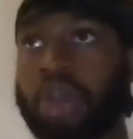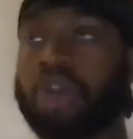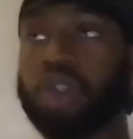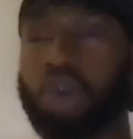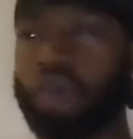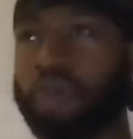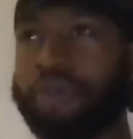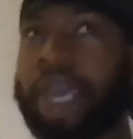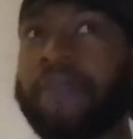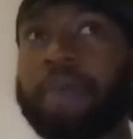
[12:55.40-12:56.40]
So
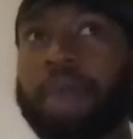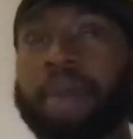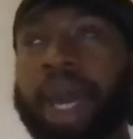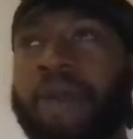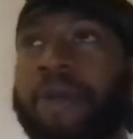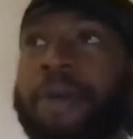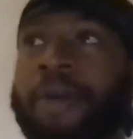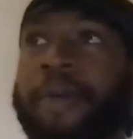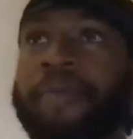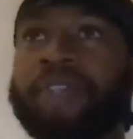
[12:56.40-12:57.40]
yeah, from about
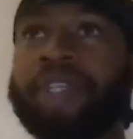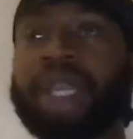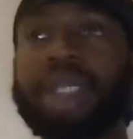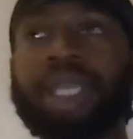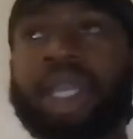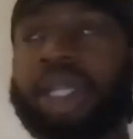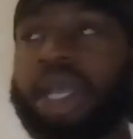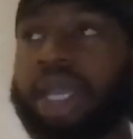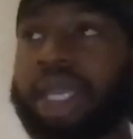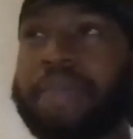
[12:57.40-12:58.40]
16, I
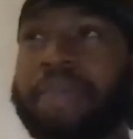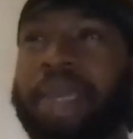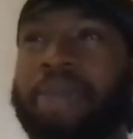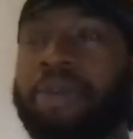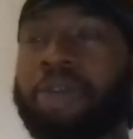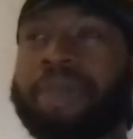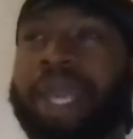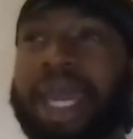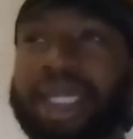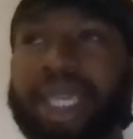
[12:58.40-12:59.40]
done the EP, but from
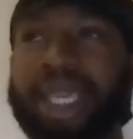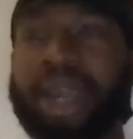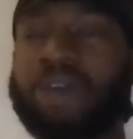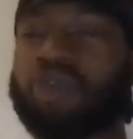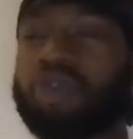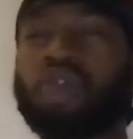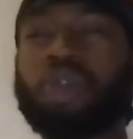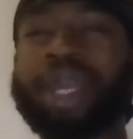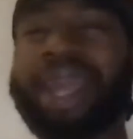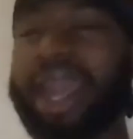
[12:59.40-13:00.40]
19, I was
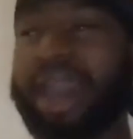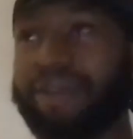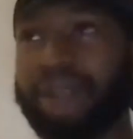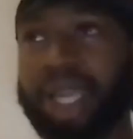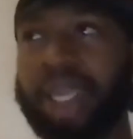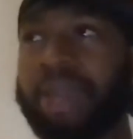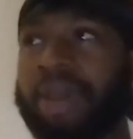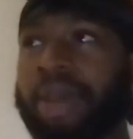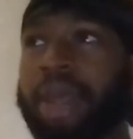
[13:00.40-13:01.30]
recording heavily.